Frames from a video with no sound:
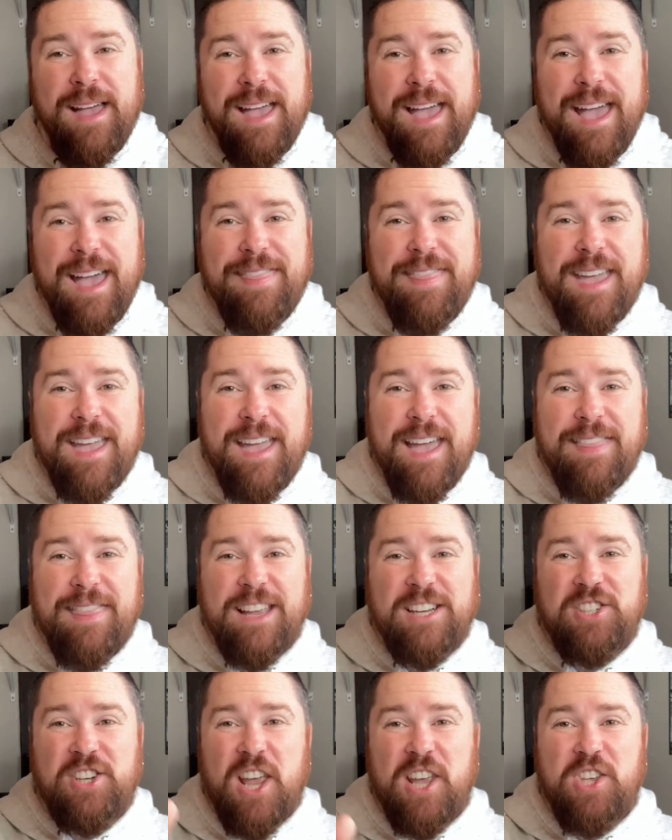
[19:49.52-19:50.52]
and they and they
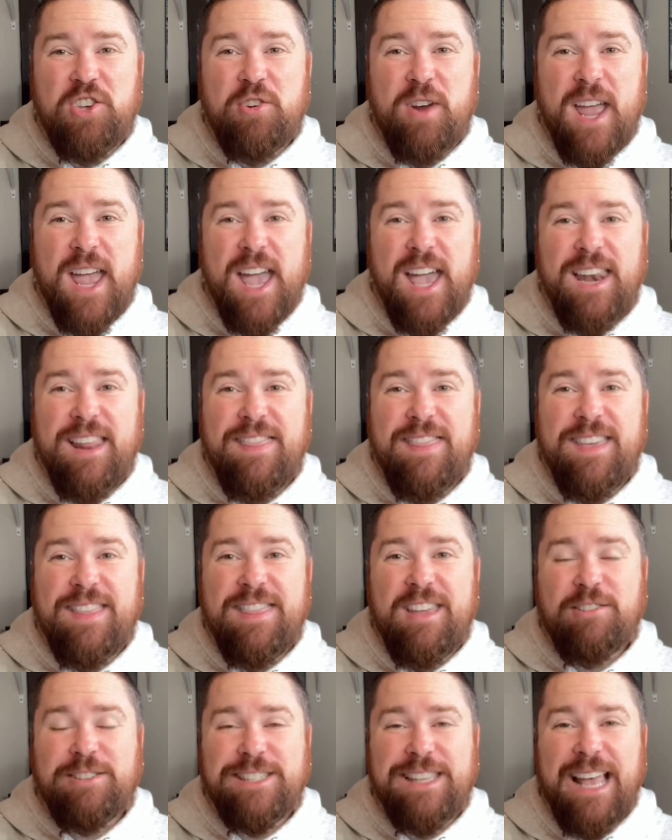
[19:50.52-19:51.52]
shake your hand, and then
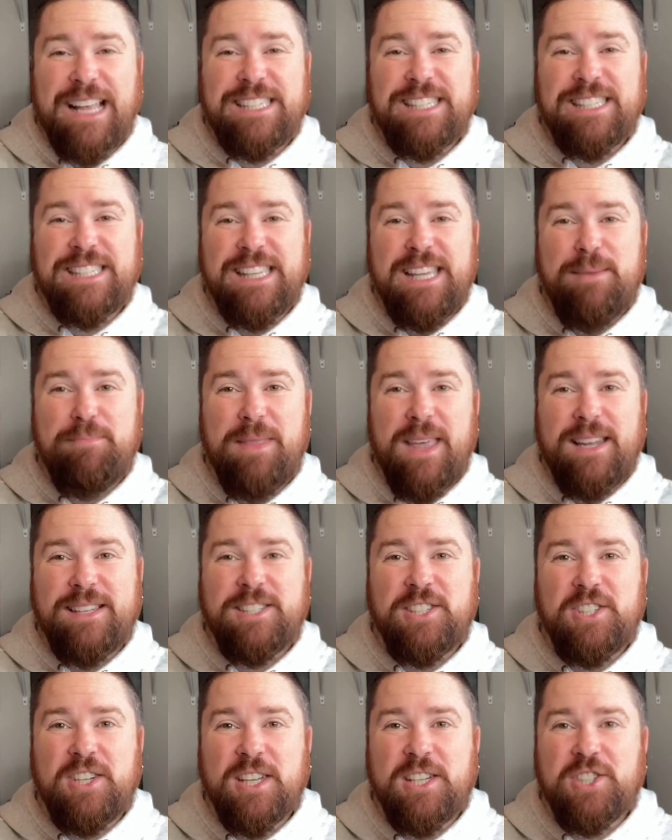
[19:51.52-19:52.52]
there's that slip, that
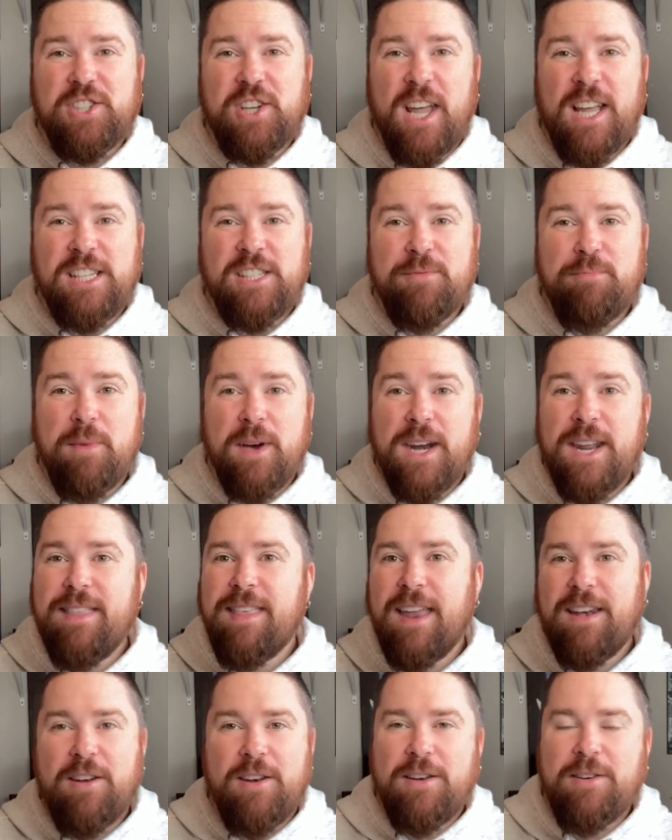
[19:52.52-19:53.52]
exchange of money
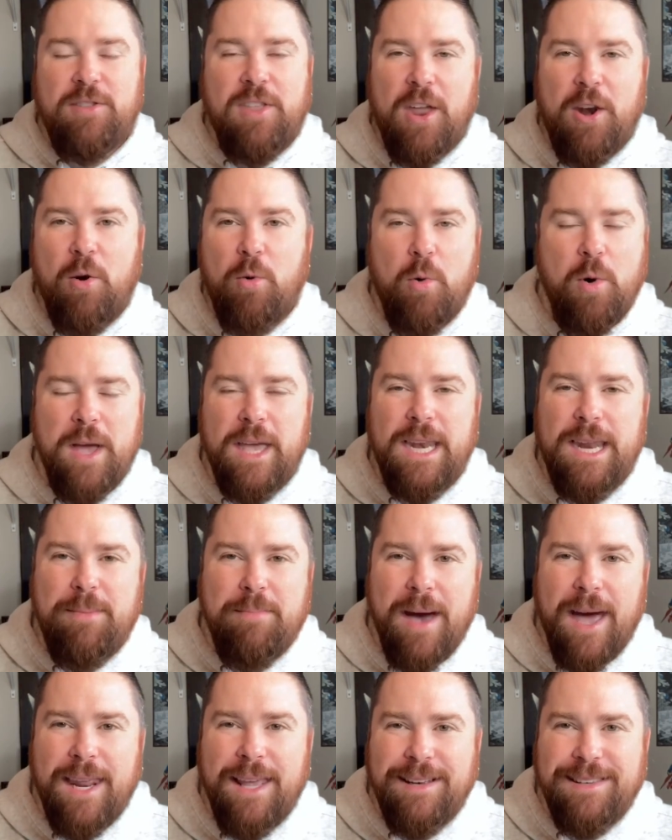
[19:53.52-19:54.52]
that they don't want
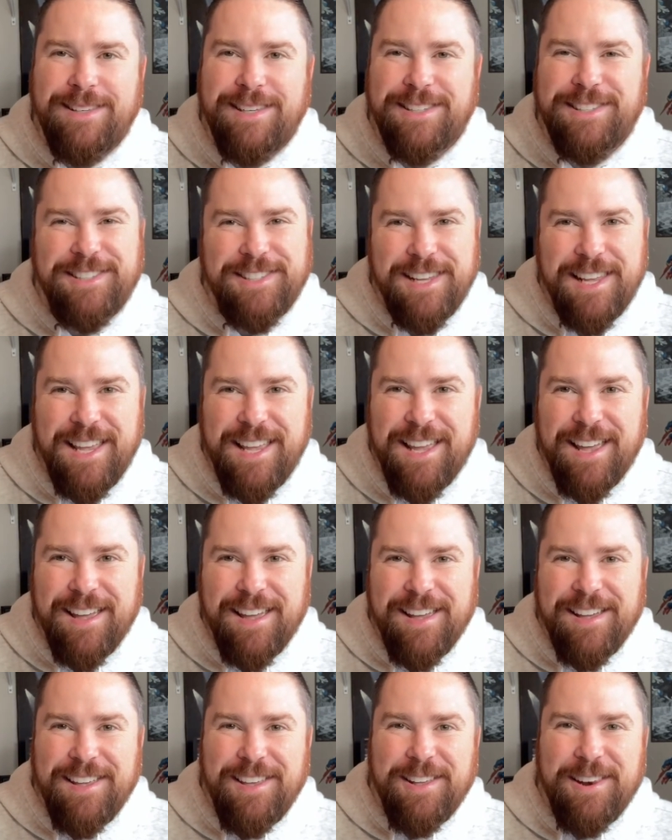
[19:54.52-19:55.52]
anybody to see,
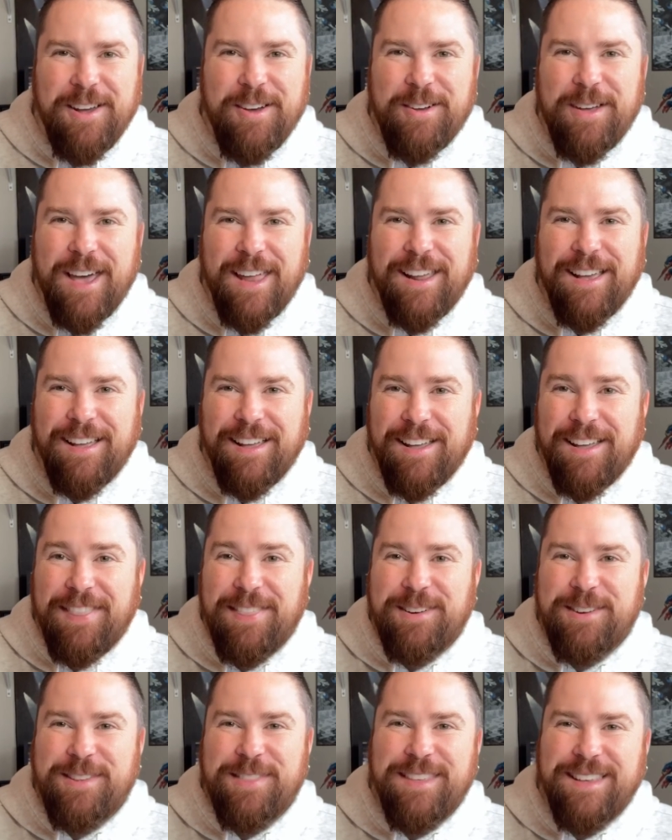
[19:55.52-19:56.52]
you know, kind of
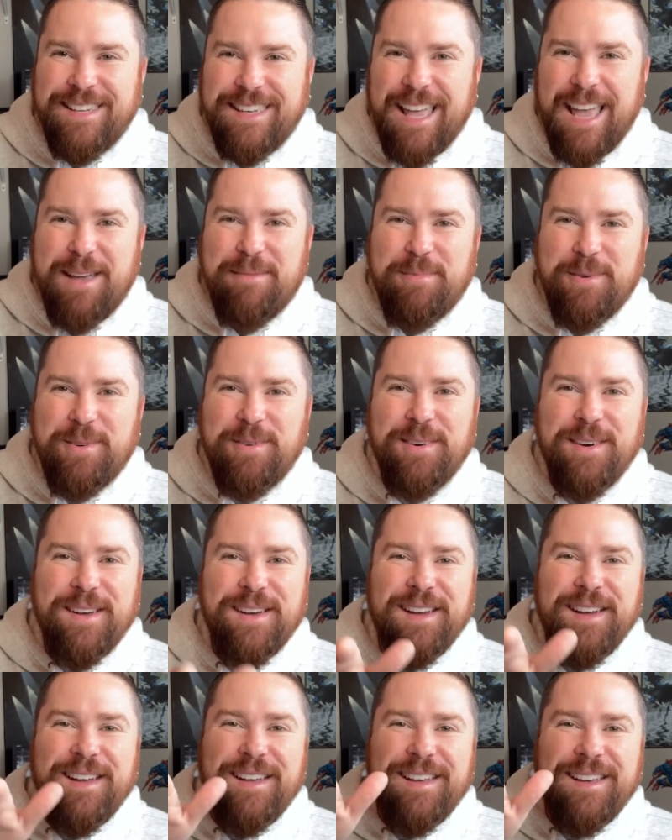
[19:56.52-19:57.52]
under the table,
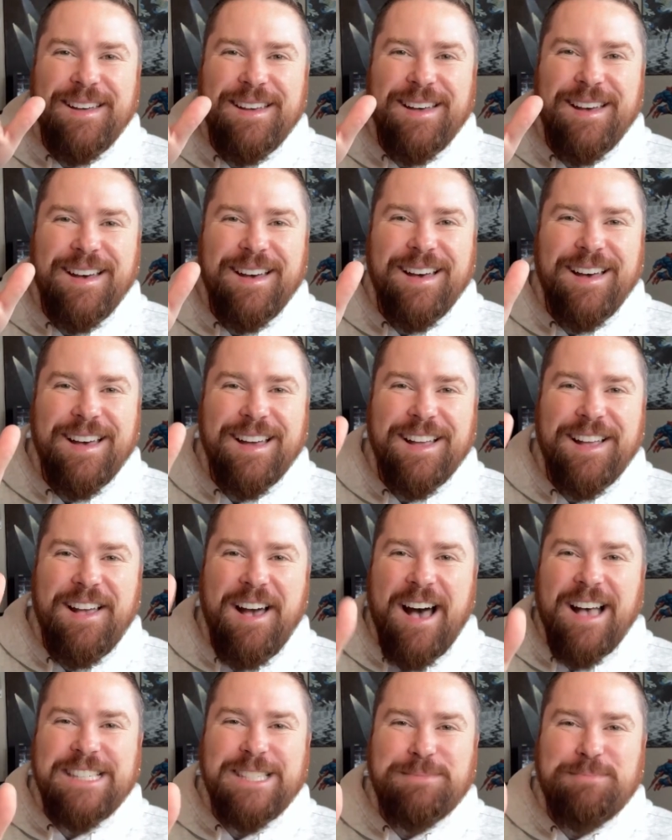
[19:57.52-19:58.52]
uh,
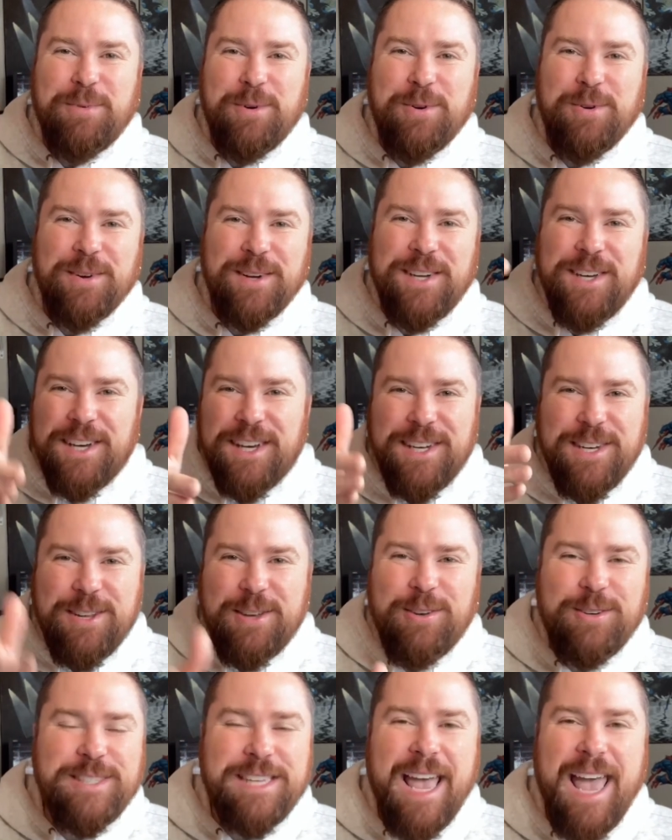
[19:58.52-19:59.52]
gospel good
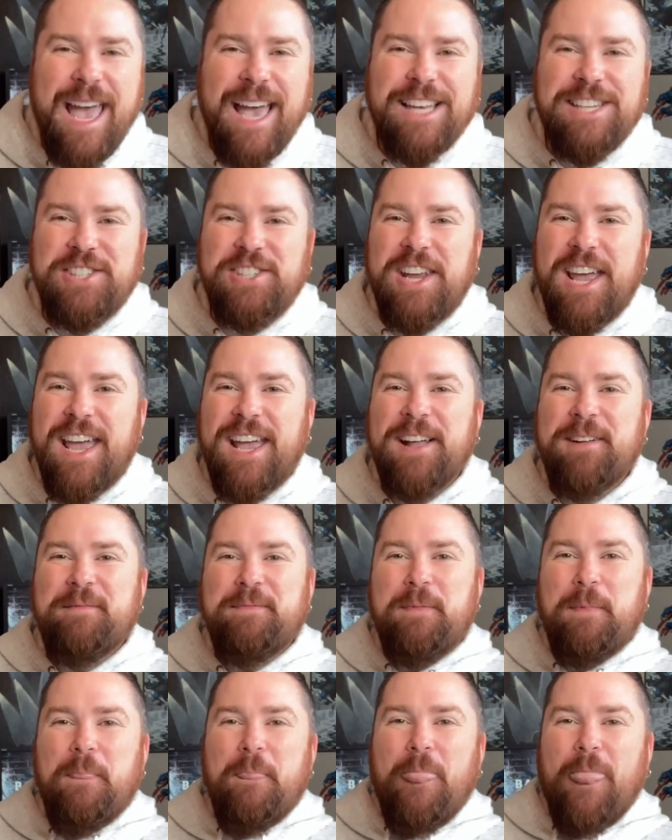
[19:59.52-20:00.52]
news handshake.
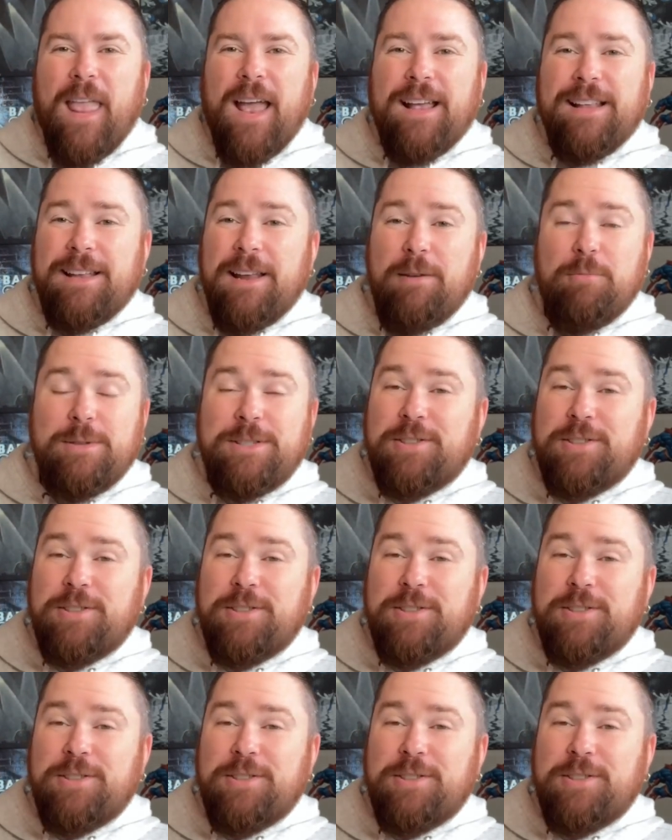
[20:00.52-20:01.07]
And that was